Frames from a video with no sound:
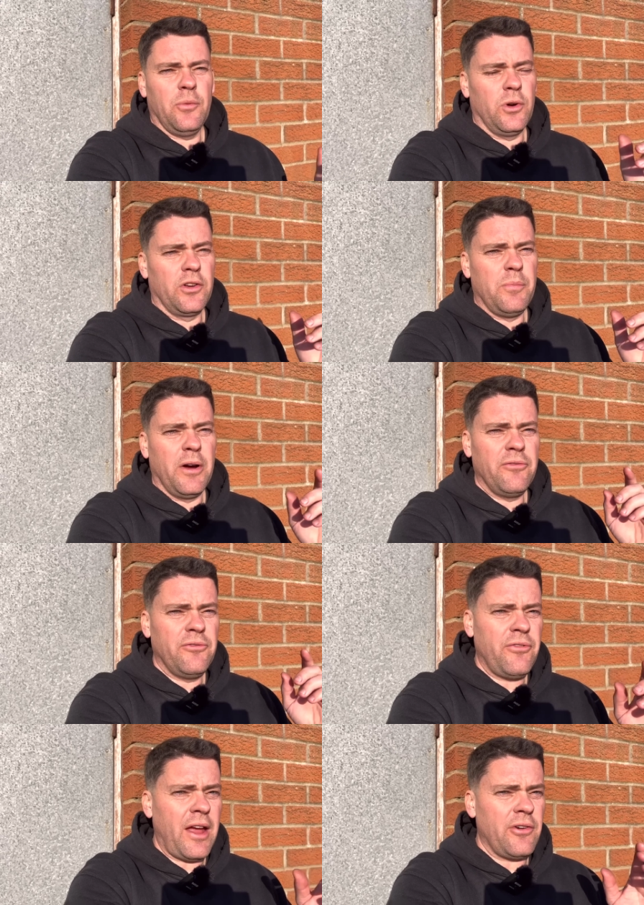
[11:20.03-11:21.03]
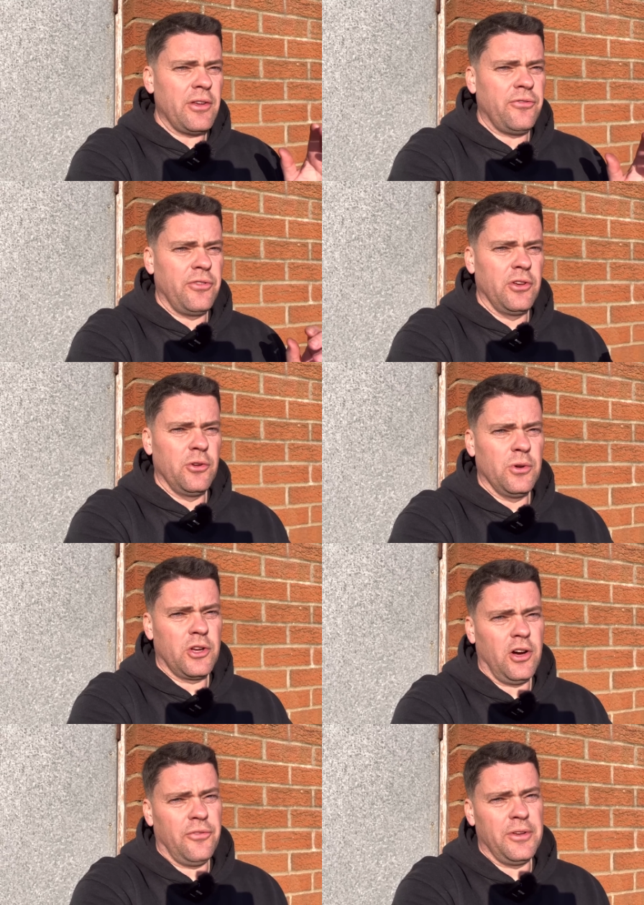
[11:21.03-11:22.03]
One of my very few
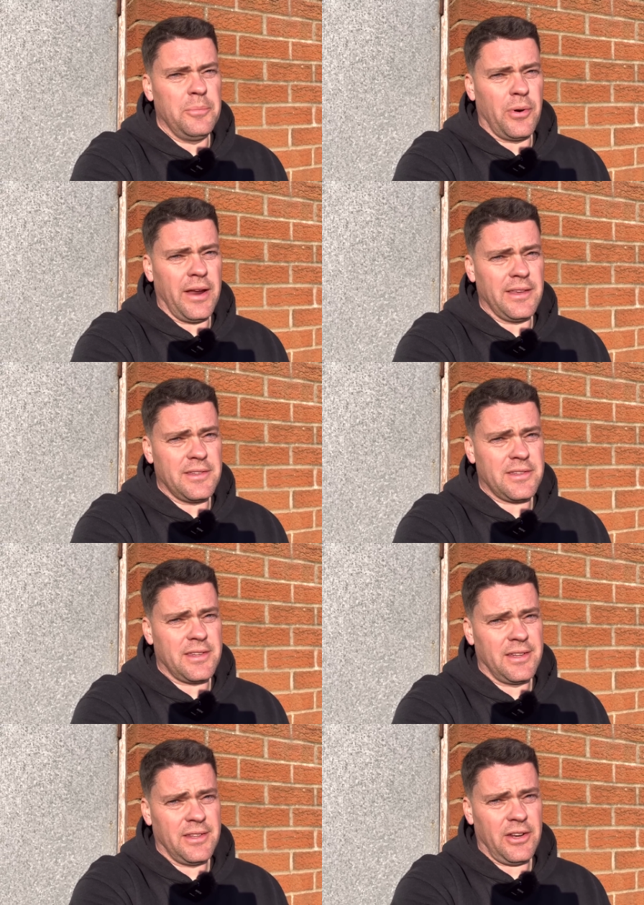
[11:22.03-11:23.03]
coffee breaks